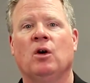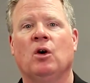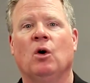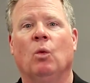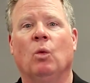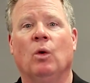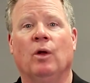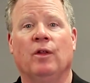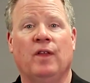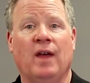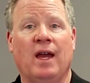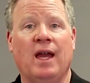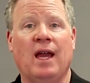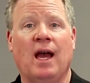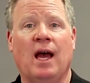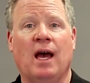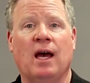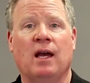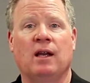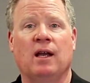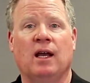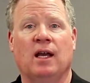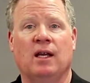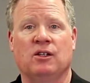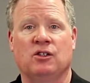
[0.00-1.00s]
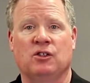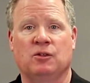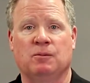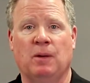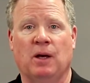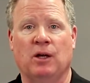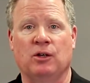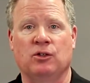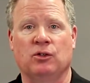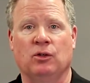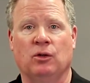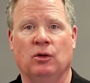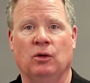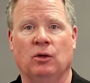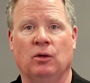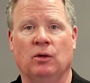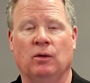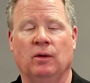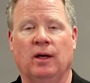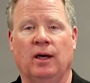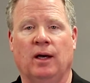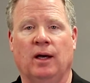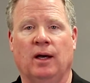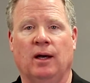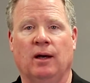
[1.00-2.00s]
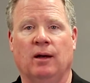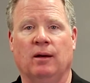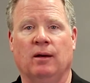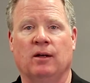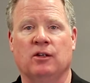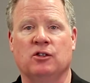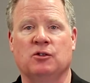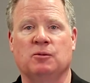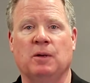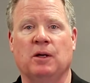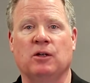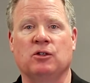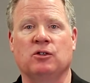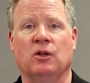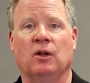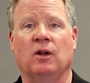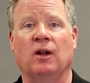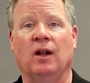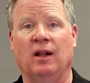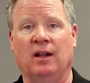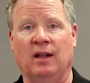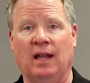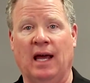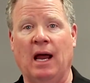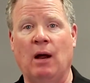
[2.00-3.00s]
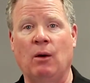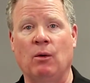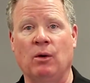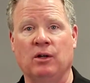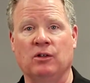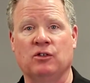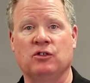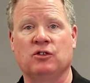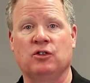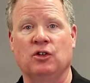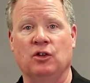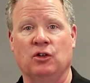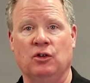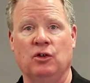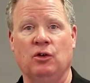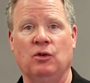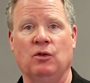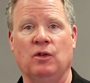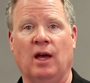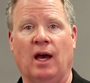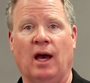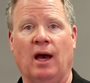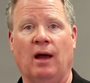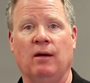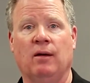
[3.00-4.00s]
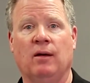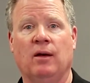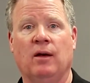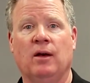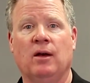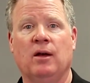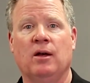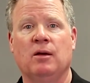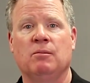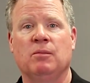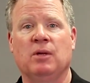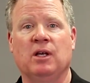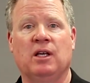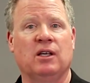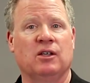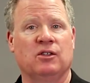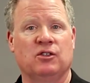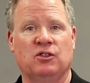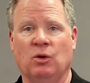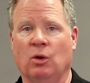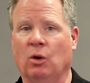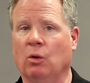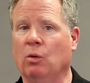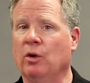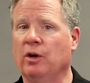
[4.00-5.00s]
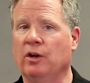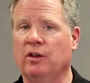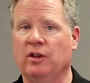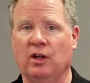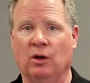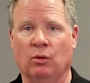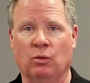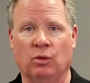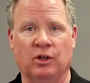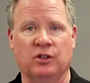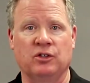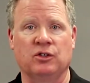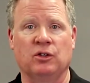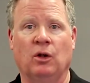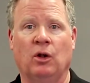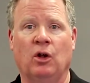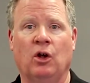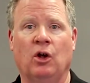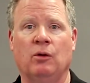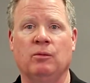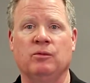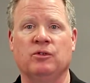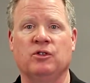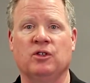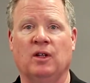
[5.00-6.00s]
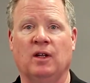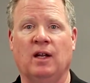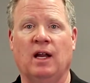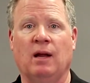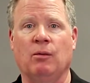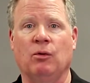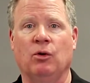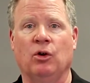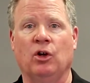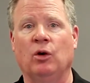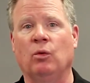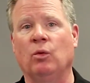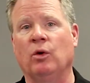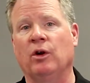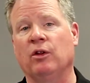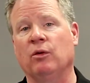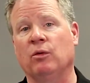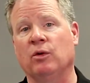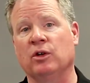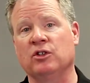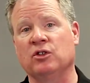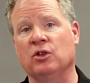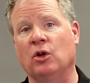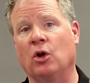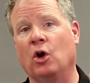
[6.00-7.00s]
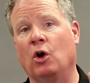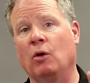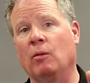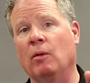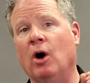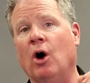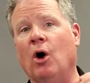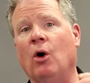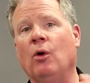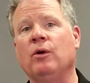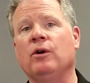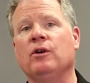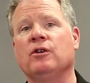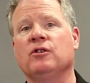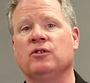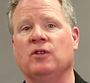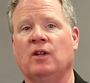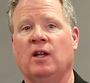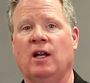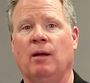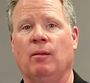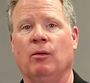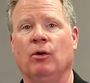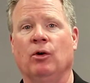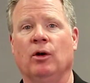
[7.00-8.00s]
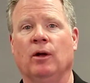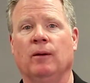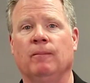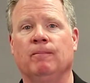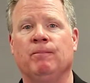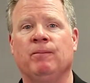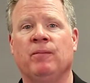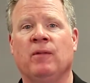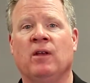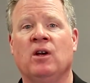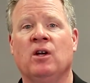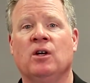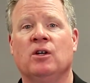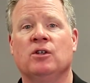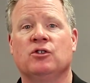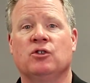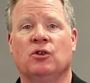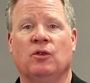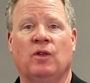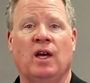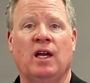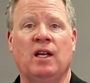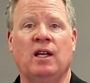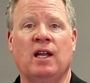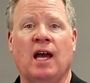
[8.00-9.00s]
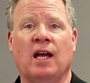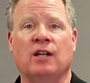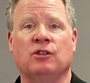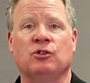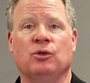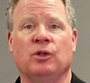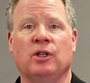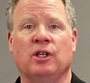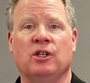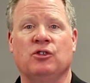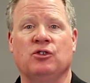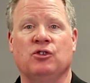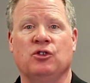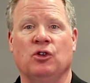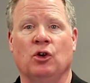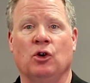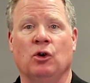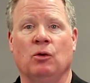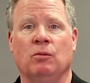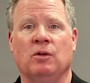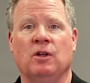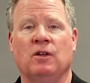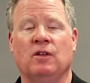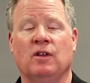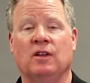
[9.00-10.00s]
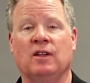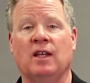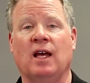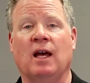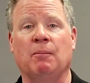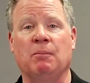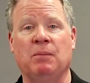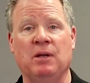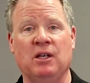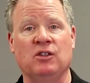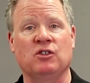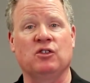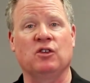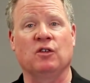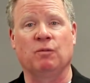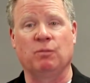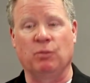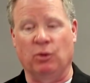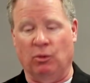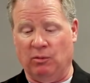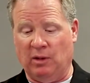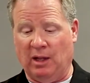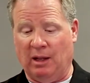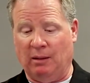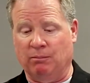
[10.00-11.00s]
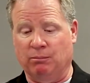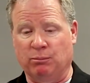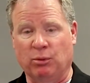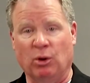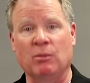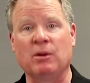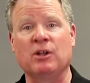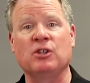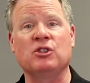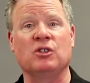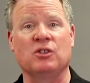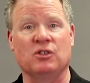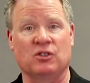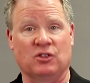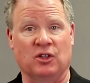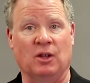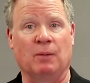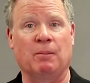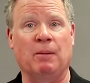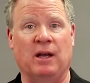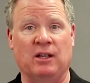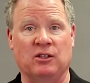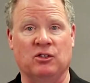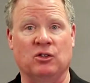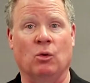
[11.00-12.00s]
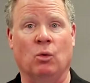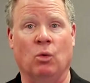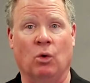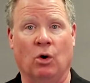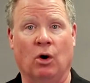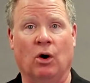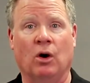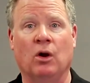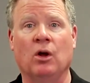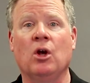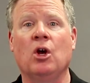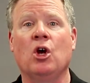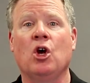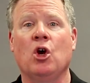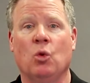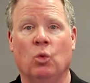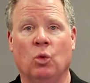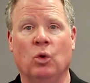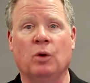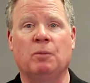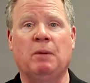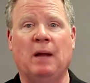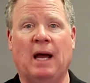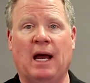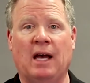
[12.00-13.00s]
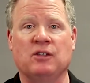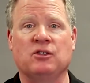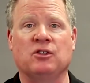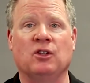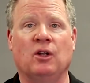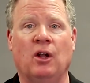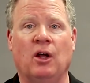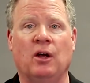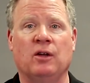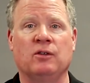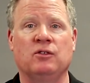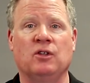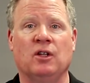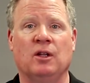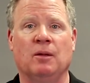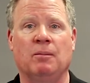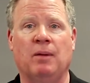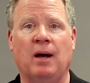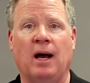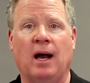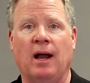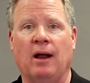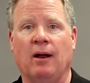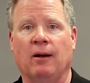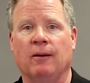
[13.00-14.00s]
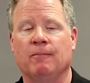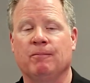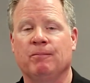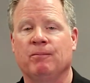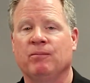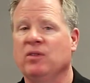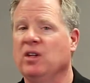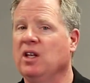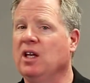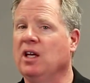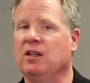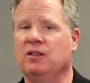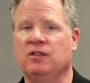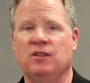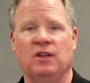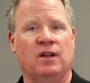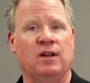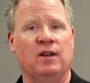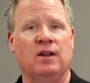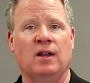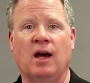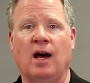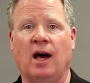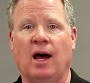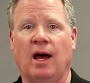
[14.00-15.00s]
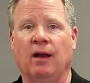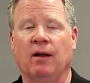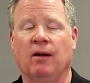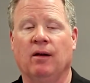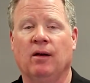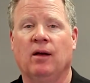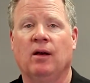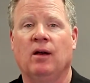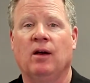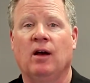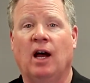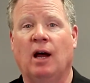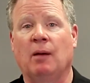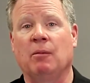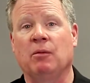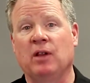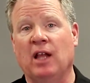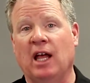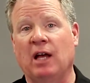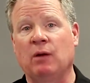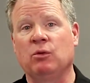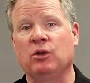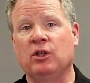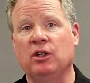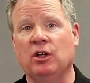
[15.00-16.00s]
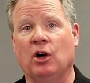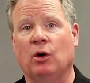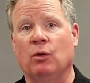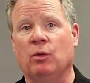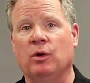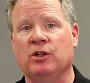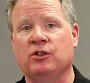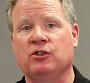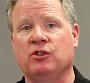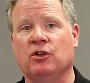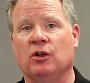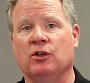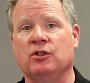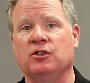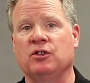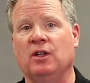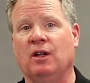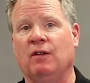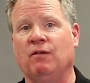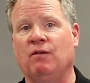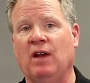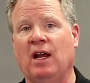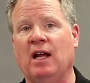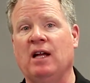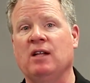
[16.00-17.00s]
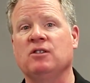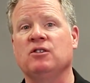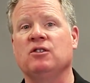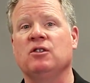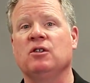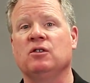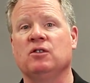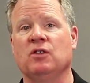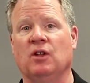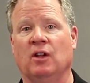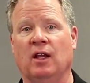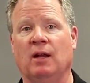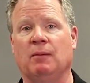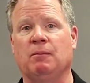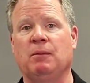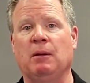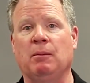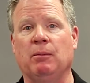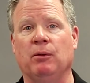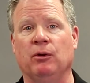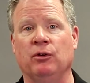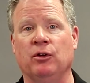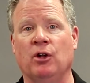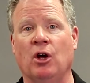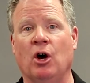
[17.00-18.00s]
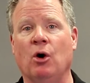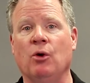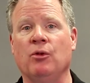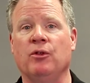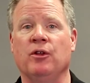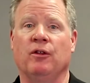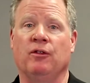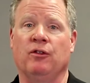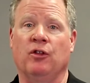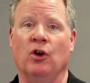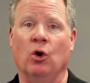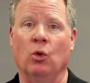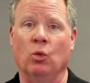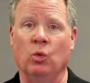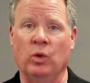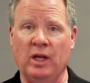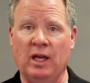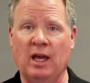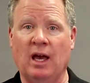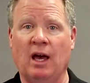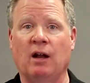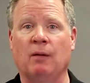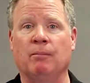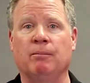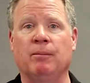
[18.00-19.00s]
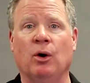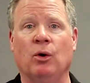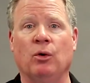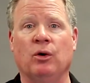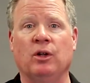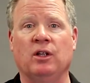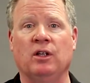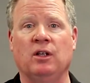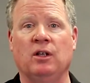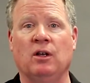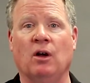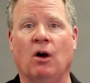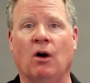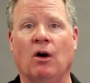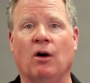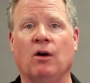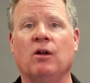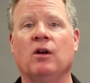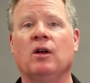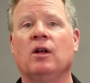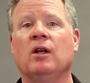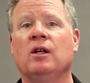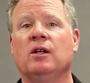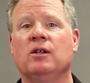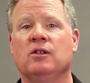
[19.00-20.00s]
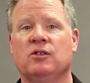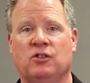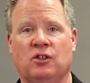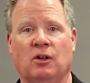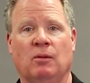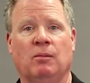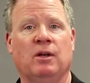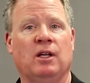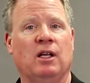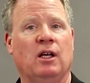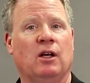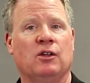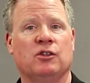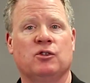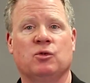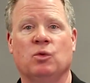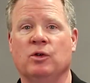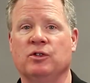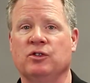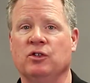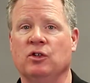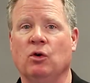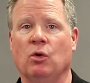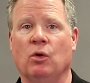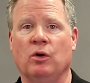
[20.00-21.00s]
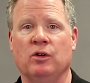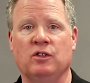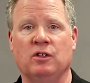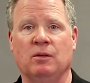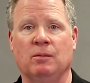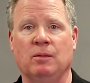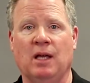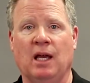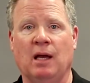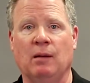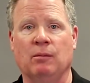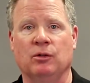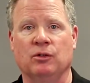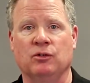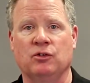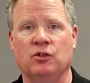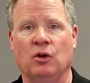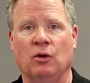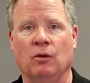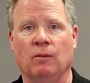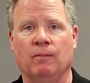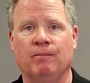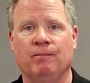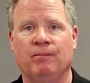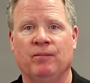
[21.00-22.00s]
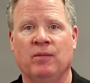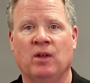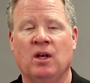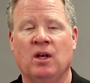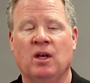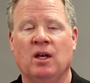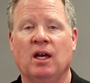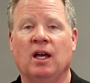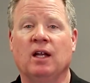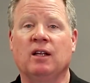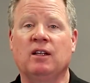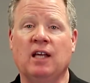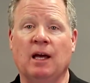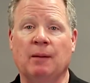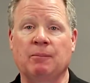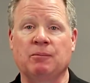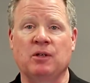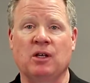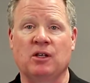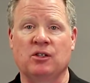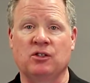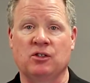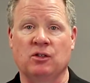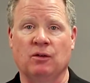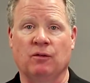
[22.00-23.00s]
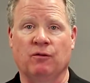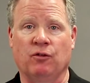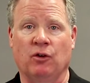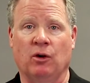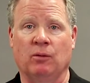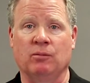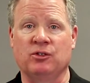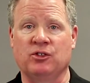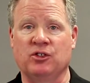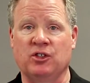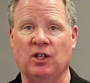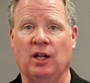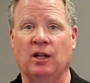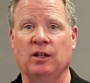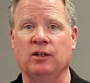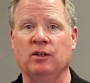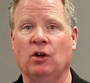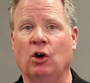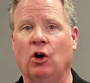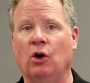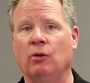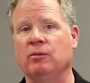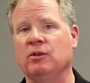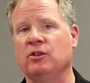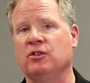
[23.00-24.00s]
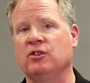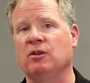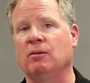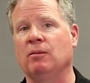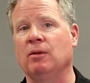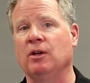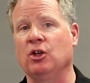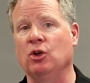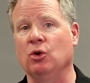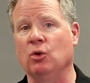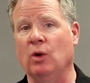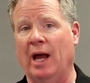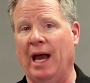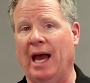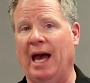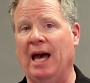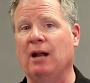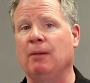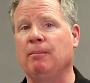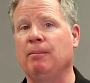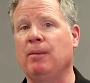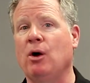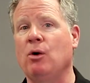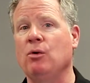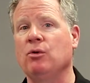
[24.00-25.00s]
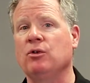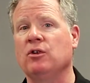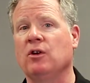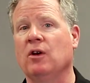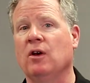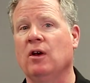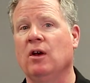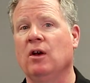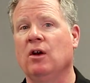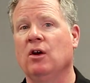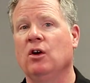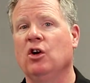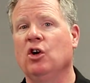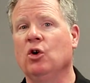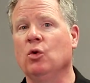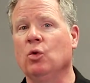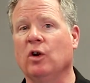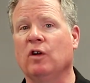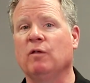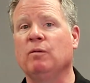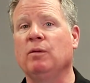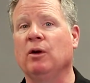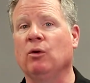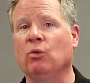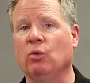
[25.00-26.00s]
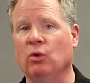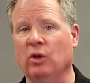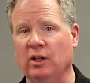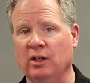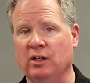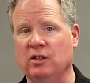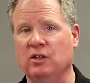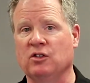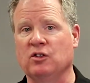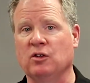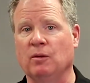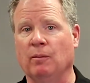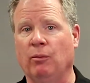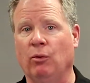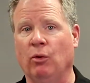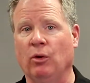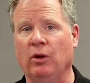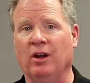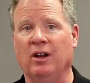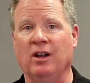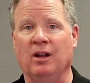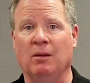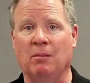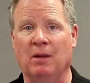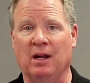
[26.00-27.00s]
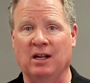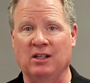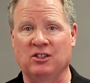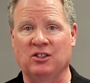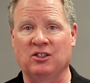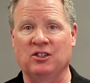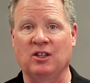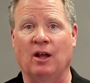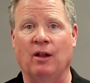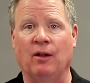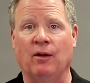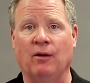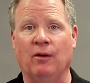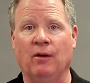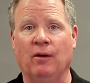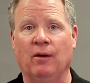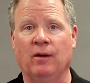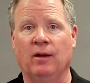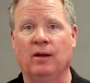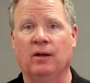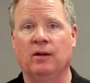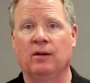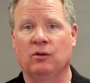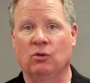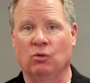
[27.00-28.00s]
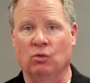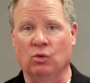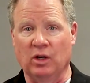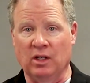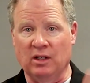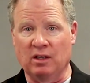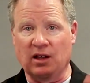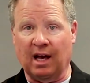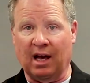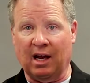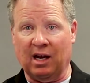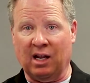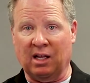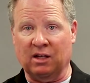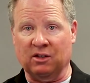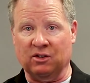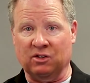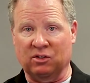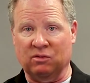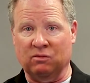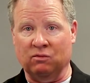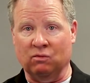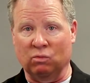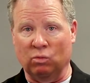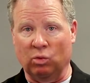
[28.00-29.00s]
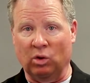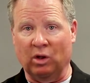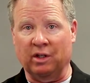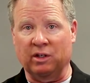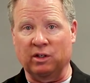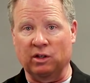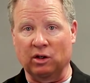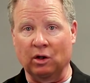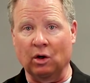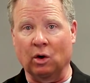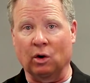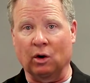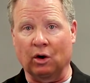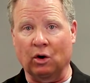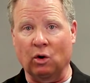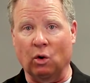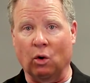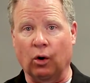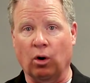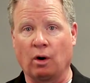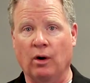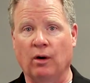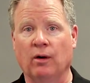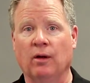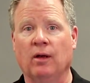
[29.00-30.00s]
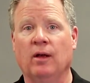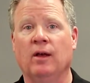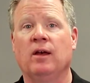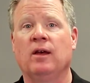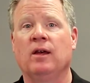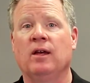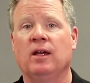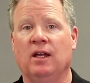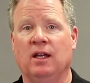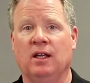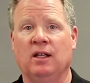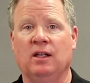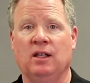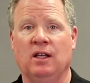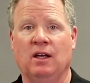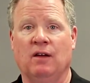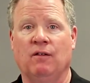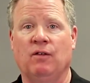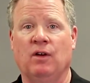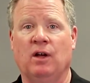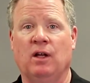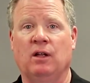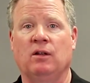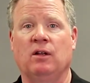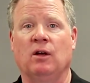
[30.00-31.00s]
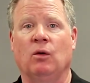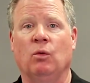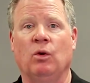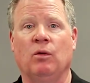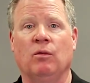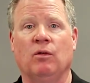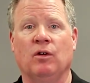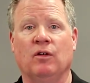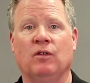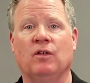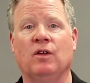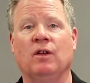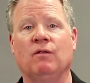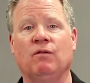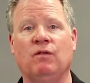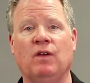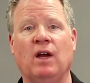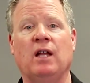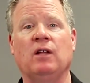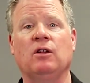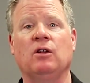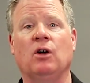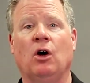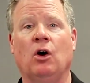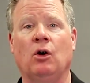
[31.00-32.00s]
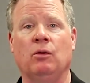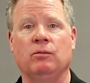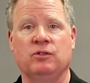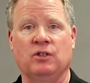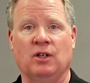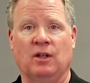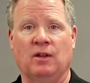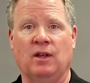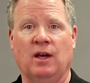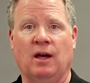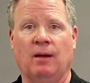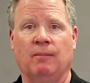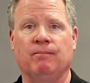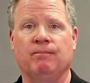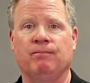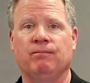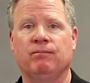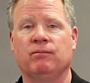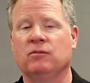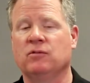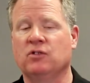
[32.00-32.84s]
Well, they had a special allowance to do that because they were one of the original homes in the neighborhood and one of the original homeowners in the neighborhood. So they naturally assumed that that piece of that permission slip, as it were, would pass along to the buyer. It did not. I'm glad we did our research in advance to let people know that though we had a boat in the yard, somebody else wasn't going to be able to. It kept us from selling the home to somebody who had a boat, who would have been really disappointed in my seller, read that as willing to go to court, in the event that we would have conveyed the home to them.